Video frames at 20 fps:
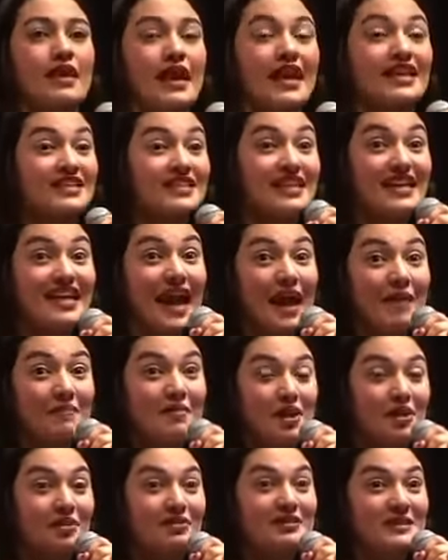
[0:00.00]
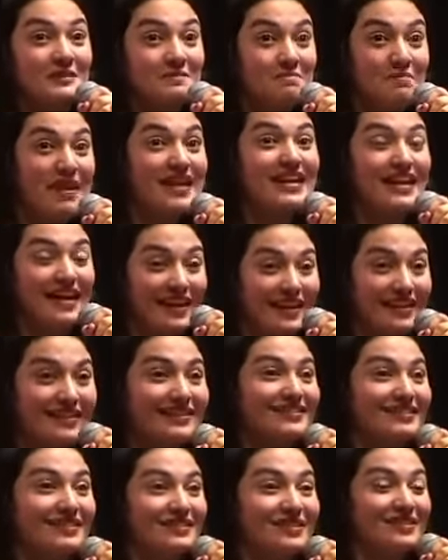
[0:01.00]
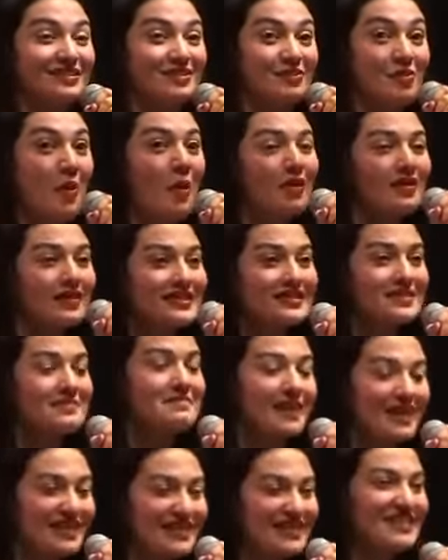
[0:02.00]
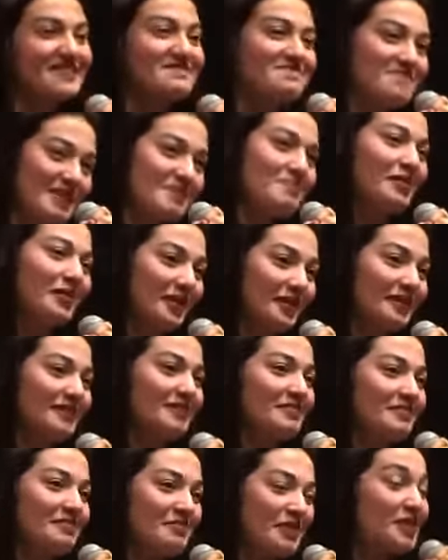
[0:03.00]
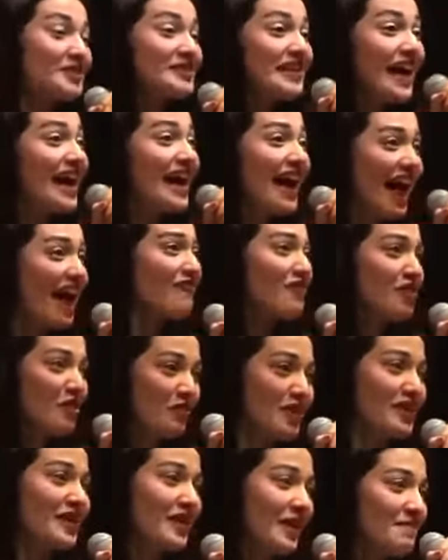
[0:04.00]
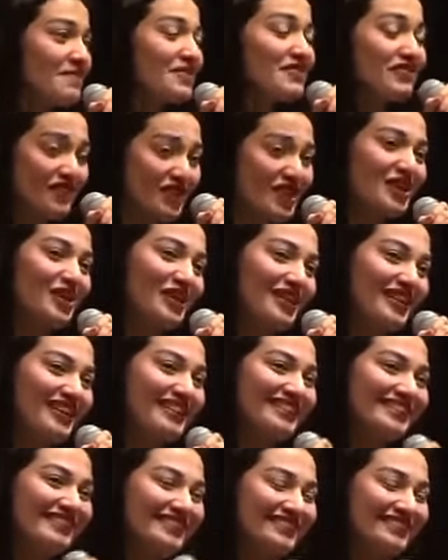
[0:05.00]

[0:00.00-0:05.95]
And today I'm here speaking to all these amazing people because I have overcome the fear.